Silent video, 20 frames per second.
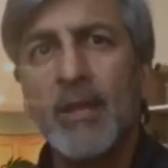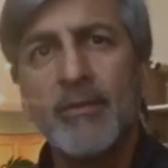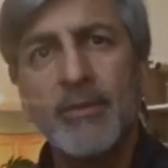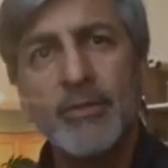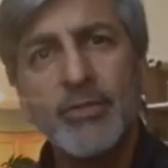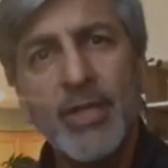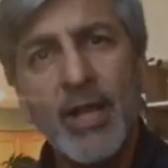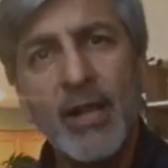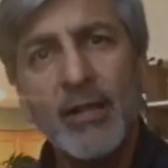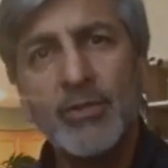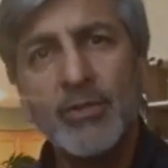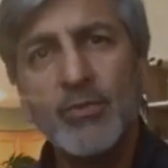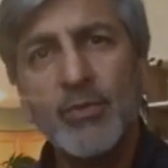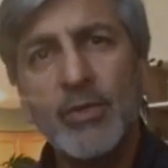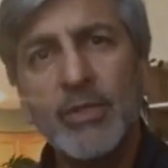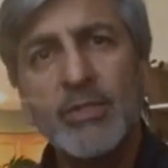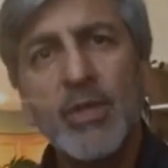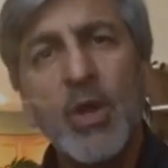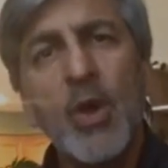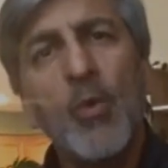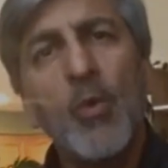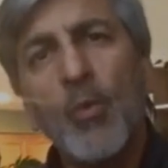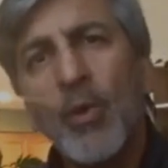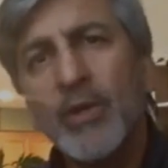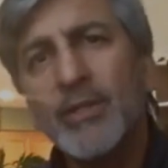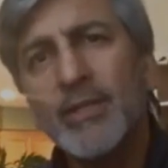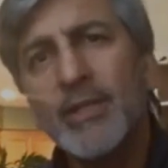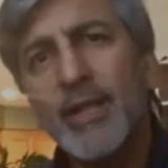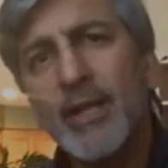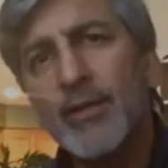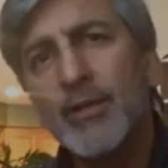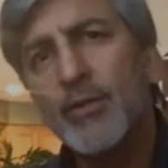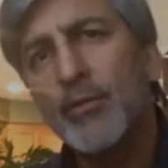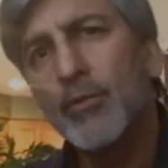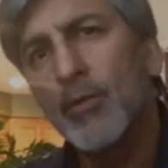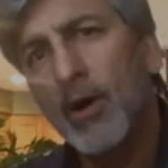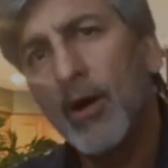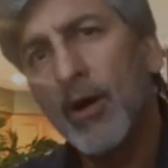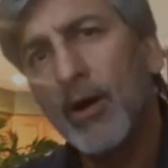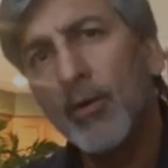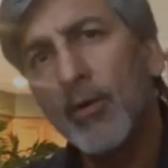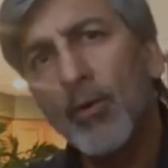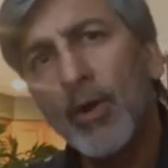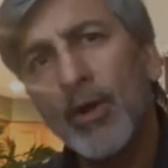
The challenge was, what did I do wrong?